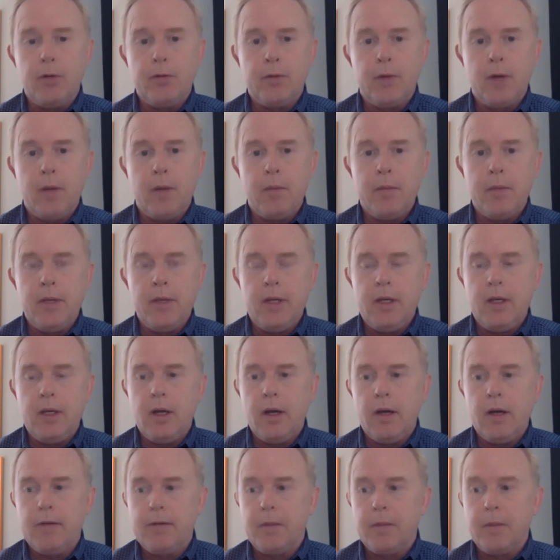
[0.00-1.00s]
from the
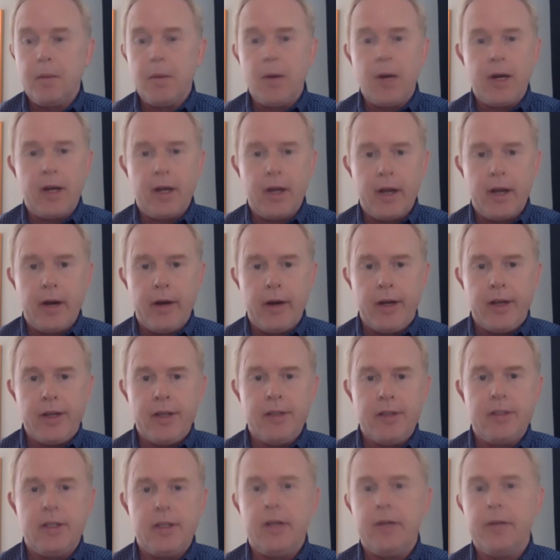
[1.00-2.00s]
parking
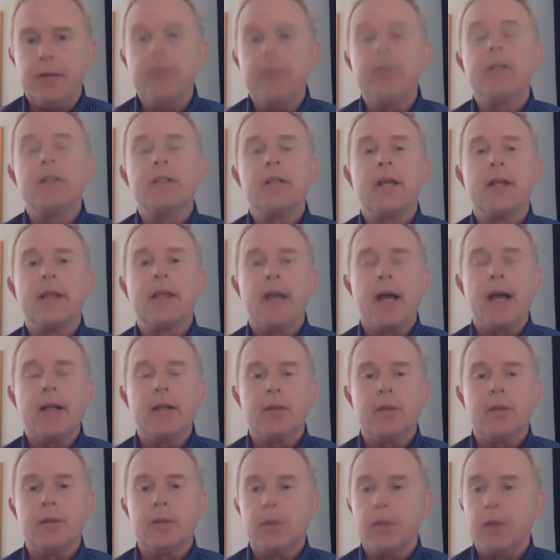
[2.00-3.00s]
areas and other things like that.
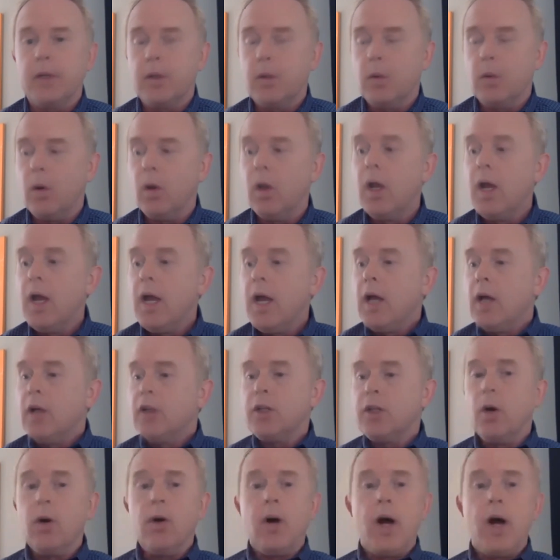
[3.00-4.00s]
So it's really cool.
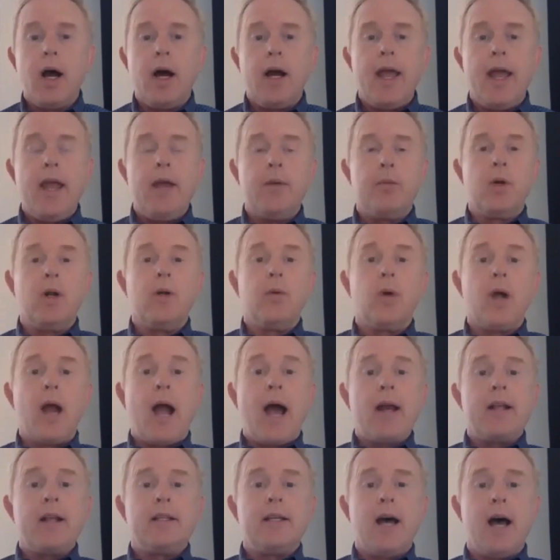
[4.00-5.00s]
So hey, we're
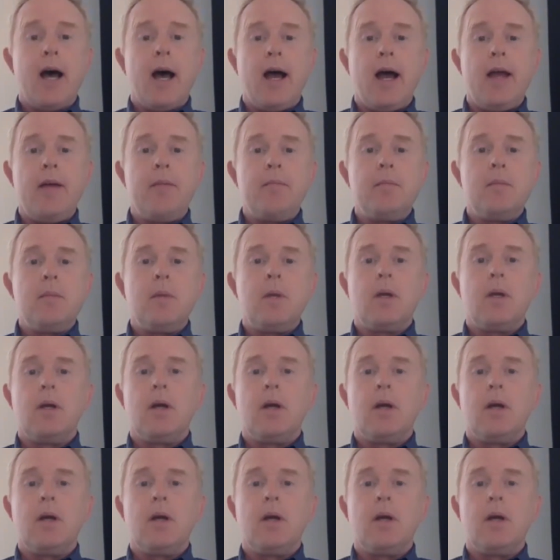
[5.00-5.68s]
out of time.